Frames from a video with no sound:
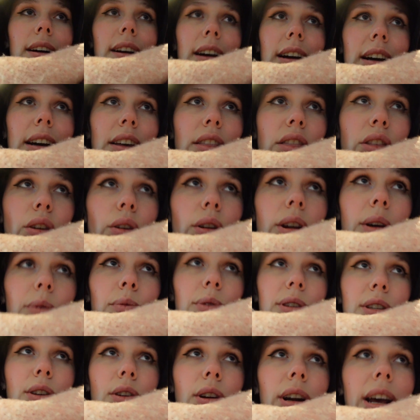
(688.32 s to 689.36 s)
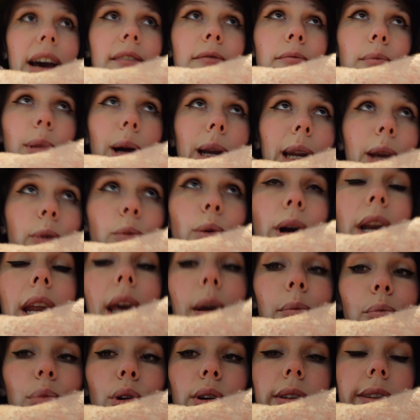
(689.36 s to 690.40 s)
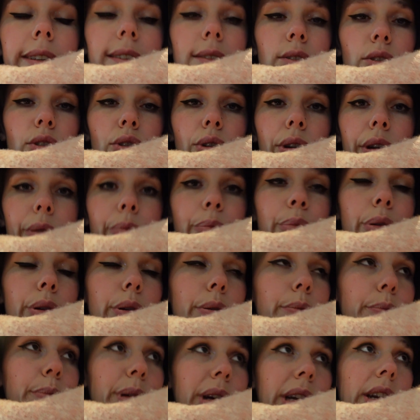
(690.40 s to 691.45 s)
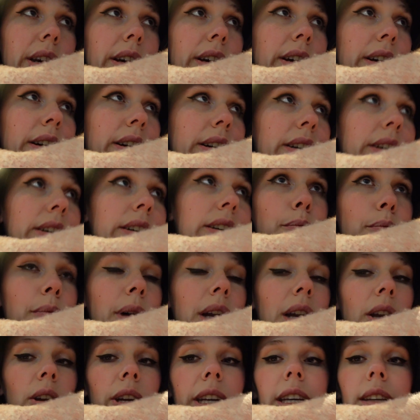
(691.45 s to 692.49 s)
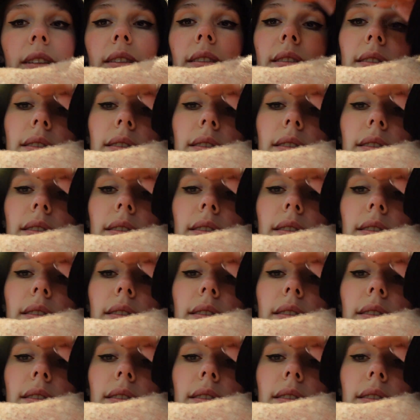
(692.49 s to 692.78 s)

I thought I was gonna have money when I booked this trip, but uh, Melanie